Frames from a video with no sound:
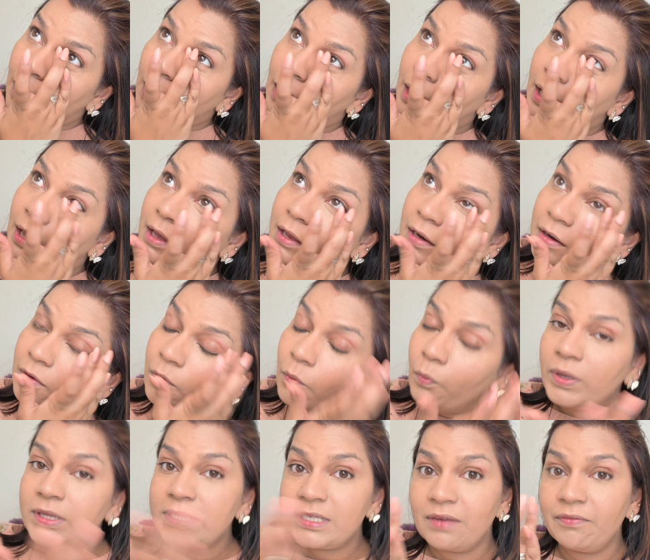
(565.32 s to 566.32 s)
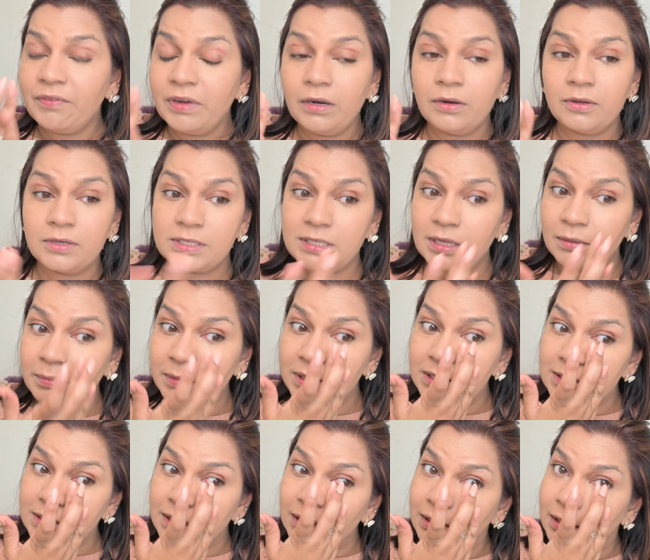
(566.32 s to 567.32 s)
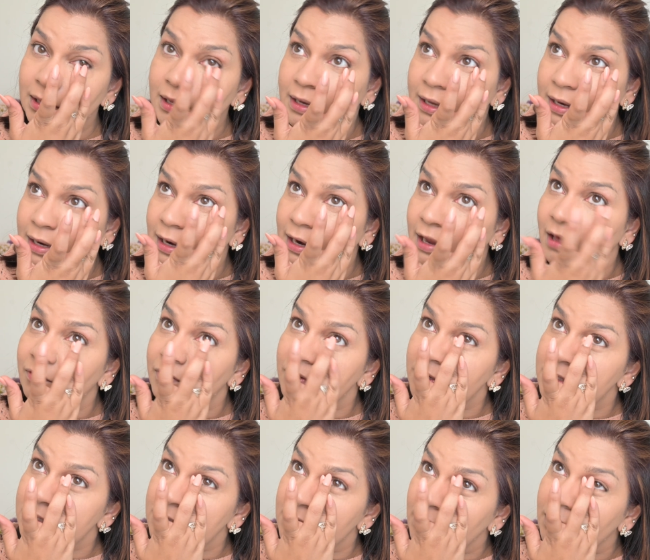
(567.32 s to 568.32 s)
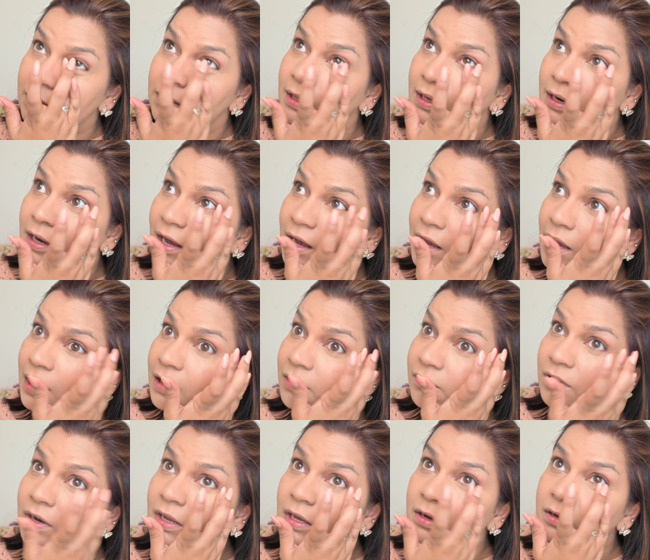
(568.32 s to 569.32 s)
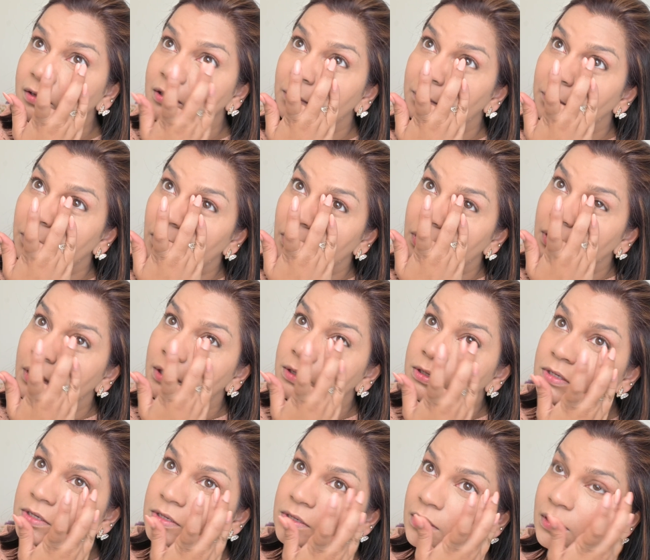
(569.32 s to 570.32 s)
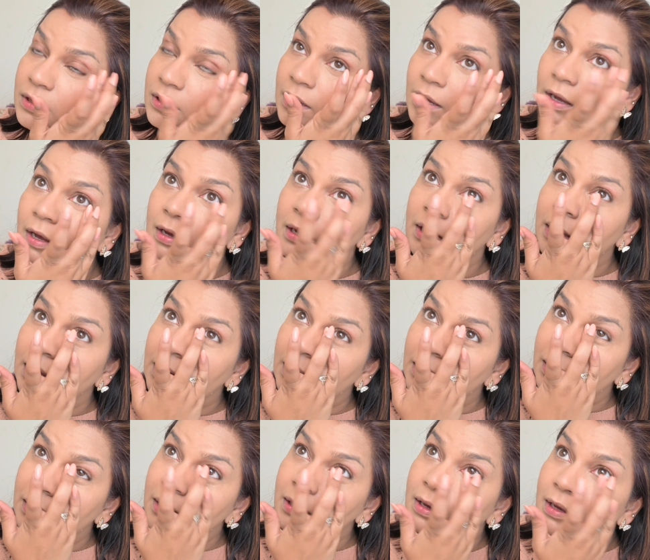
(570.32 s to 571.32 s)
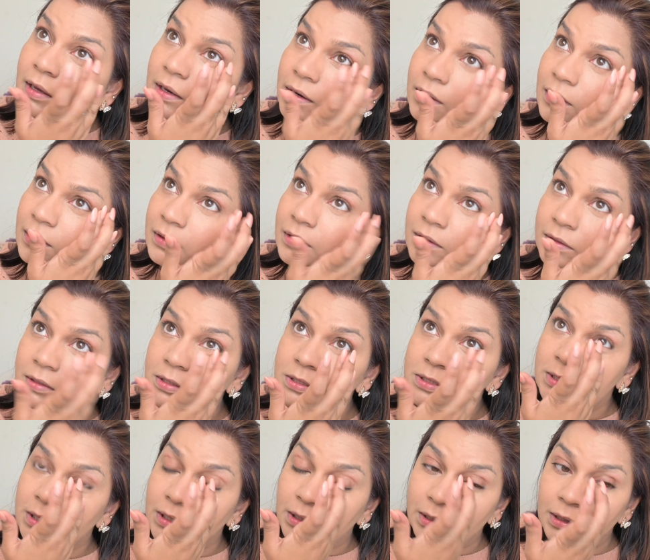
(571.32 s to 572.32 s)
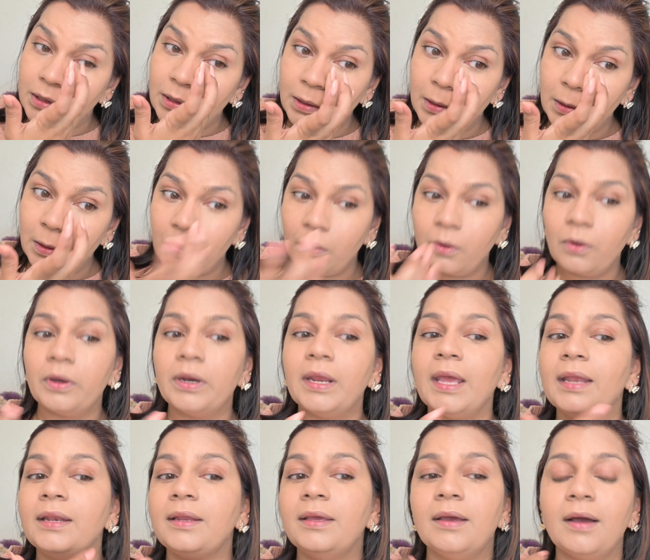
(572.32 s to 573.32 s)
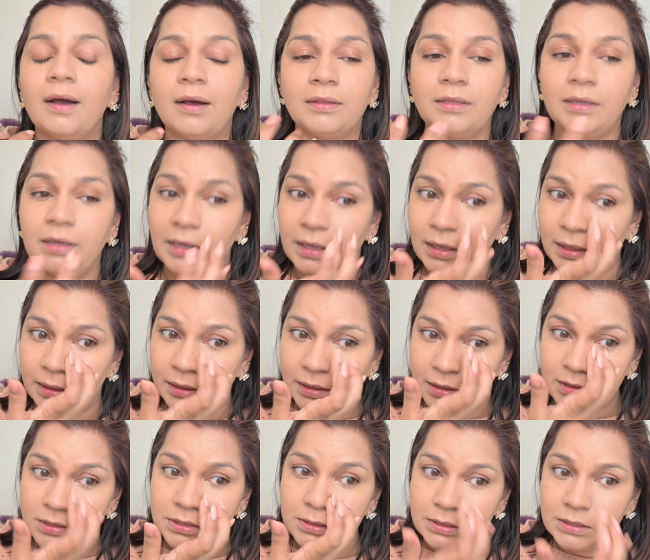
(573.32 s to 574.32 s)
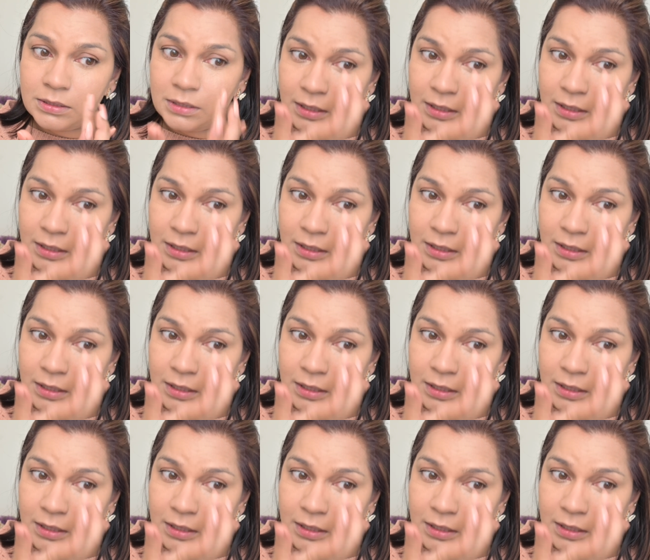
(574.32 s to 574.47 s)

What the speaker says: And when someone looks at my skin, they can never say that I have layered the product again and again in this area or any other areas.